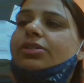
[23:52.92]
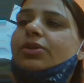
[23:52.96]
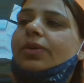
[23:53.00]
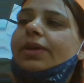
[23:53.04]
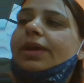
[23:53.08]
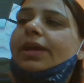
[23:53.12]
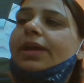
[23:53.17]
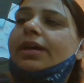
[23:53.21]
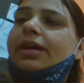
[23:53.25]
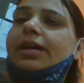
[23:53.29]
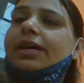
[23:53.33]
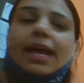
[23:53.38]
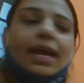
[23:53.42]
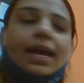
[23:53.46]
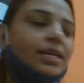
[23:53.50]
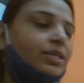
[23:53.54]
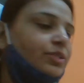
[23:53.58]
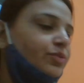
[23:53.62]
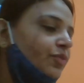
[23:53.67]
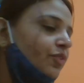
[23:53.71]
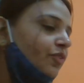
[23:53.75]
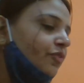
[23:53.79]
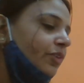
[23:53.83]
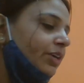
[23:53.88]
here, as
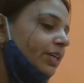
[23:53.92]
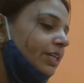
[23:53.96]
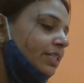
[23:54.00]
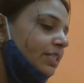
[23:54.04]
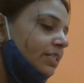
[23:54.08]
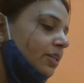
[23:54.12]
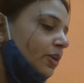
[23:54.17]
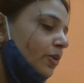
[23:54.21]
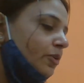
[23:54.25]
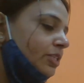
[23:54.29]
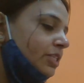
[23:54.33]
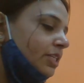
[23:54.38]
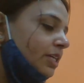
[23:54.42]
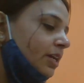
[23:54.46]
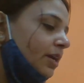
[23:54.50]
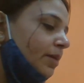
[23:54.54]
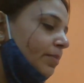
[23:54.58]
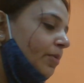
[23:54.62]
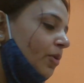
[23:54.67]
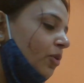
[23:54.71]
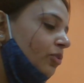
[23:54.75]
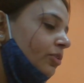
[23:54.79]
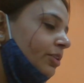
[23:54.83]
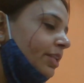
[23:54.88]
we were discussing
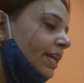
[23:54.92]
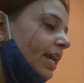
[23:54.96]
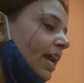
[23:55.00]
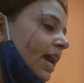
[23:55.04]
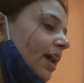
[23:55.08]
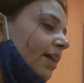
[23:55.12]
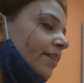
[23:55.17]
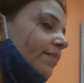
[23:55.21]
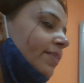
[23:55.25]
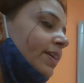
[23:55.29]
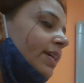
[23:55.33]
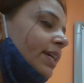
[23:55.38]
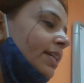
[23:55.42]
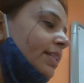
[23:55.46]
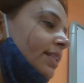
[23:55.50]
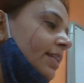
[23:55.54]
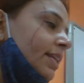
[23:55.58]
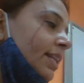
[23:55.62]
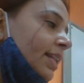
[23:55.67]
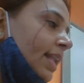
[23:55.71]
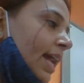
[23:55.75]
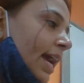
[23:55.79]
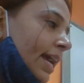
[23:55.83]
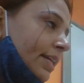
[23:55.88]
about the heavy and
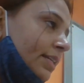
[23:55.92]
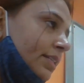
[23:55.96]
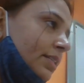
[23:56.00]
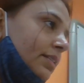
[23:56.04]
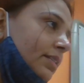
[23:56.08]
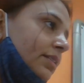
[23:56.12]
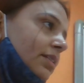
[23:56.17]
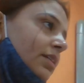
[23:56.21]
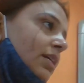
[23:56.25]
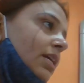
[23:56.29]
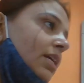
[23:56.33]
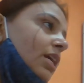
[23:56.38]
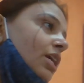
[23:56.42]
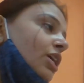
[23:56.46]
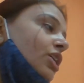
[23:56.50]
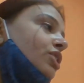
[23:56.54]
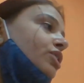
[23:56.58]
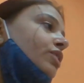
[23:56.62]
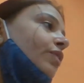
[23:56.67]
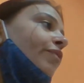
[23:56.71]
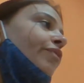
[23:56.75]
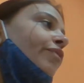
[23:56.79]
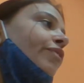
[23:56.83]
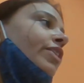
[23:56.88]
the light.
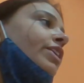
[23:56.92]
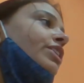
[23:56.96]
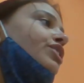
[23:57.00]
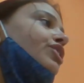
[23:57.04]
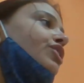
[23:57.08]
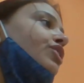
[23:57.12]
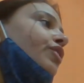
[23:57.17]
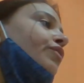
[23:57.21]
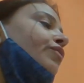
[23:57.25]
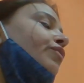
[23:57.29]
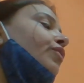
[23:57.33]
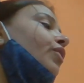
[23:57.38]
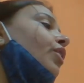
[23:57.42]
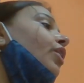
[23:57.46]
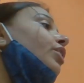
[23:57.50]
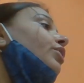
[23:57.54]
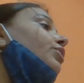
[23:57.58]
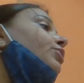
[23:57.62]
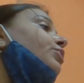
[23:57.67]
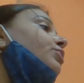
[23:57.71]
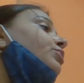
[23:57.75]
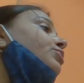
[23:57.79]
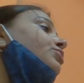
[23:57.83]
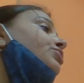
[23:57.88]
So first of all,
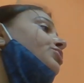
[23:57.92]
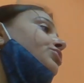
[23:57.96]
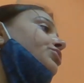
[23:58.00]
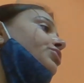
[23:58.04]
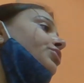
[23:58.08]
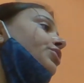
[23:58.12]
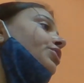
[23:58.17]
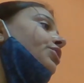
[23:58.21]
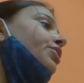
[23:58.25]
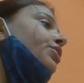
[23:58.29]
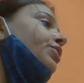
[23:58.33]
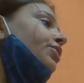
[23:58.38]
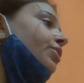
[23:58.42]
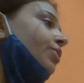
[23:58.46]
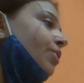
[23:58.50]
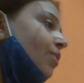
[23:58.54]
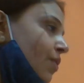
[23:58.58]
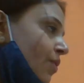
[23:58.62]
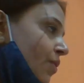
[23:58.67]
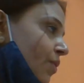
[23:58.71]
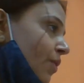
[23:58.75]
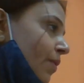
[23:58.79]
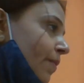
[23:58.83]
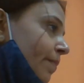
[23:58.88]
you should
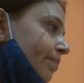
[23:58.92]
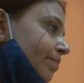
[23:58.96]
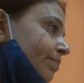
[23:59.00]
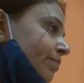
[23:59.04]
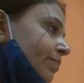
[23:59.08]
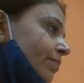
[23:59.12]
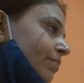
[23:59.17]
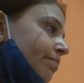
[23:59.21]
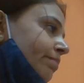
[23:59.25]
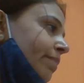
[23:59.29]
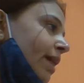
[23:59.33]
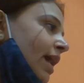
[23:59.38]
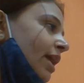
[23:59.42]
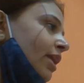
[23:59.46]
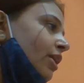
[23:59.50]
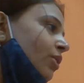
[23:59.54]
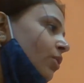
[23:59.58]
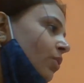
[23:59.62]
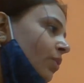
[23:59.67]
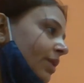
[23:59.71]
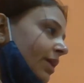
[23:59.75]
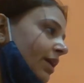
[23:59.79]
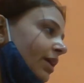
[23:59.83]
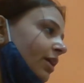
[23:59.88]
know by
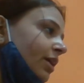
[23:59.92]
looking